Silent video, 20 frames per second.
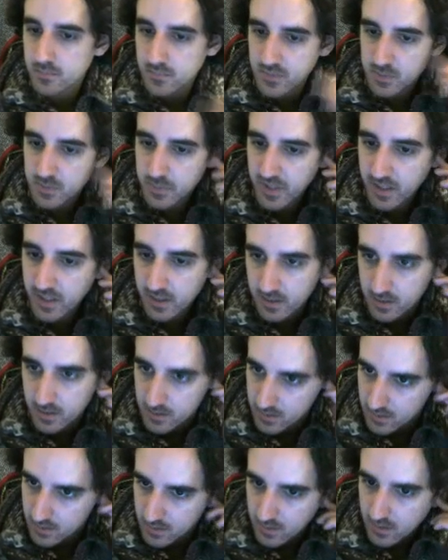spec.
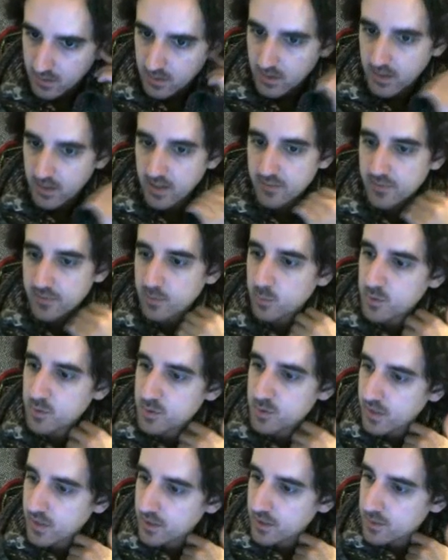I think we
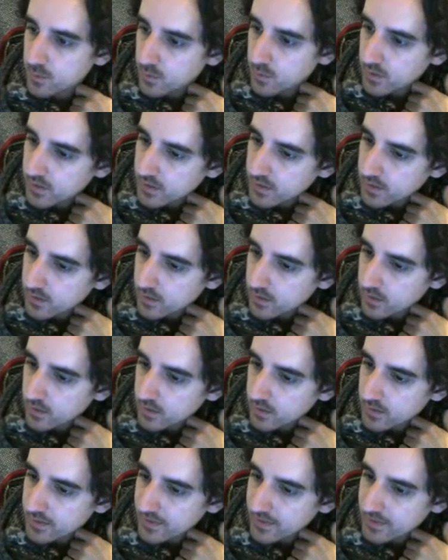should actually
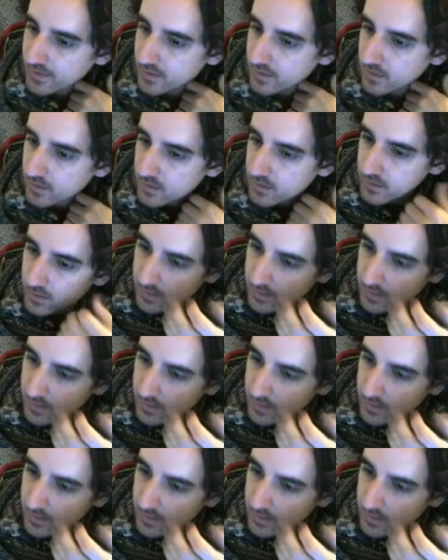tint it